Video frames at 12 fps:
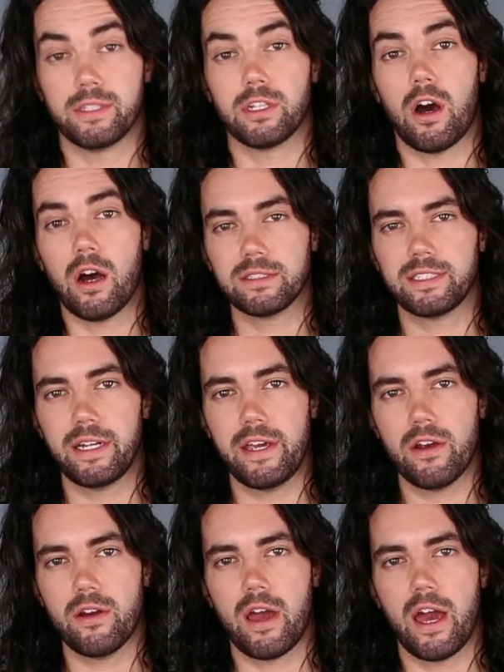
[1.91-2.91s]
It's Austin
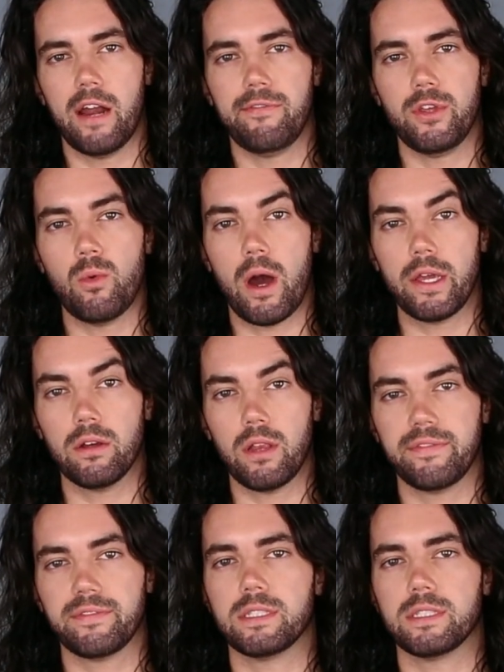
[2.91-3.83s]
here, and if you want your life